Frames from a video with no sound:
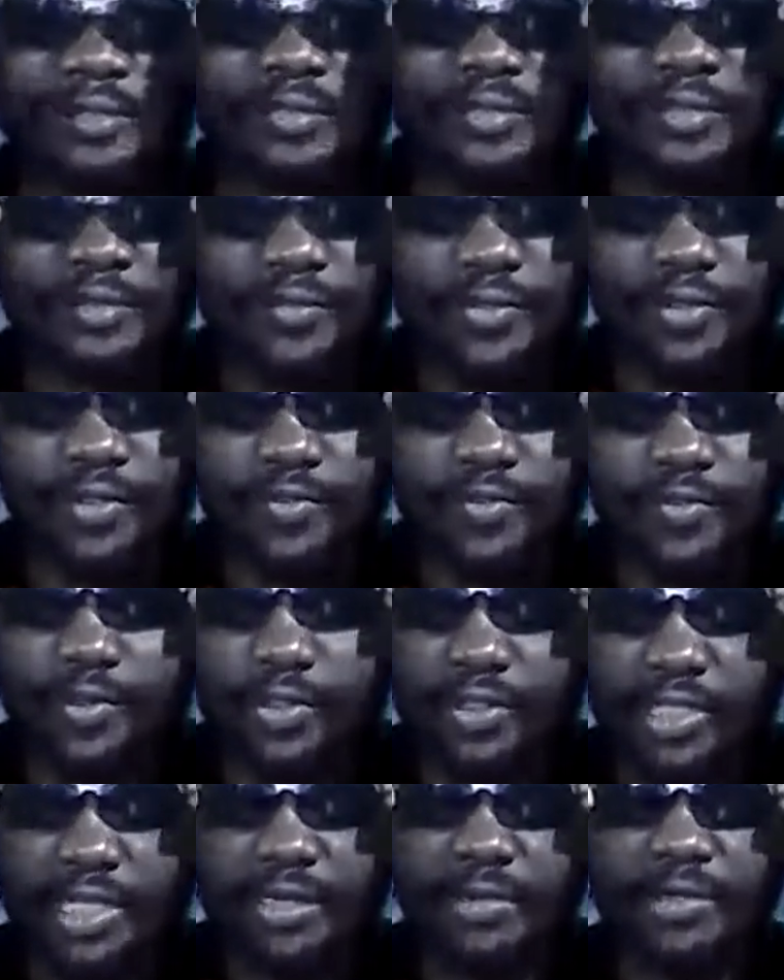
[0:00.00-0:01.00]
the very
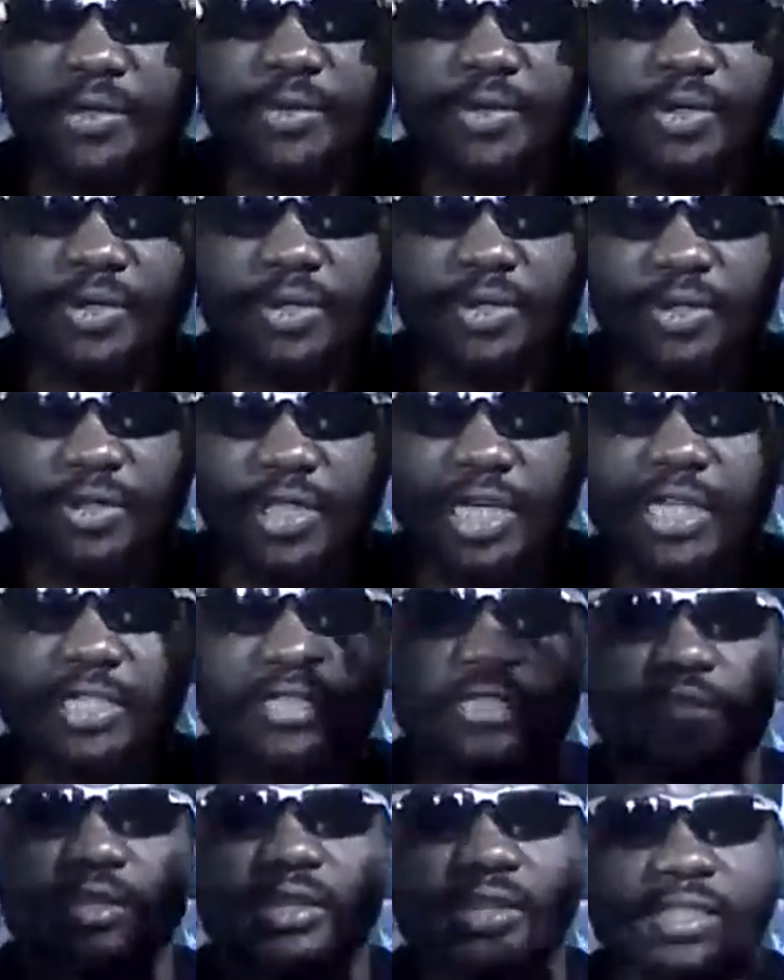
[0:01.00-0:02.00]
first time they were, yes,
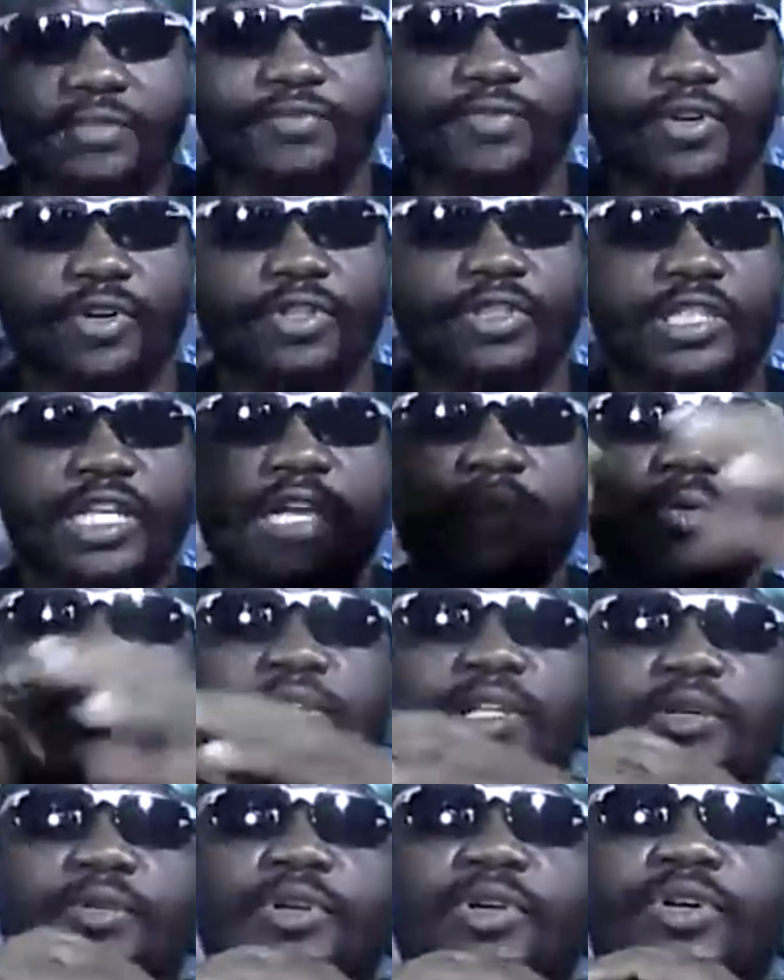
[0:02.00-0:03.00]
the first time when
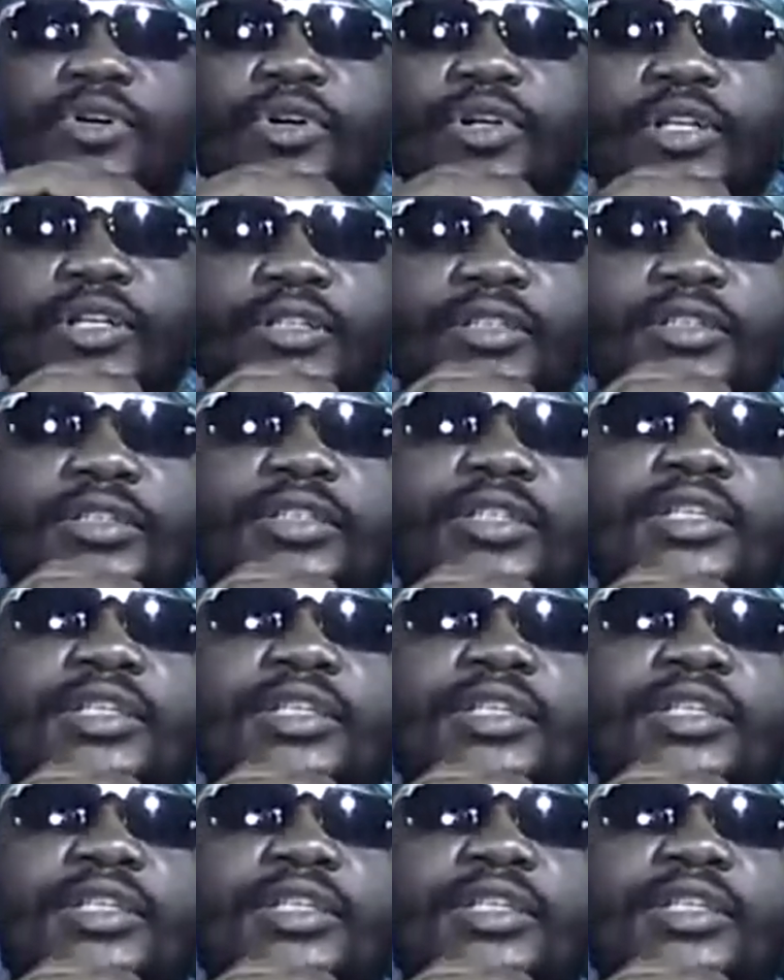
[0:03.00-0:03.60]
they were going,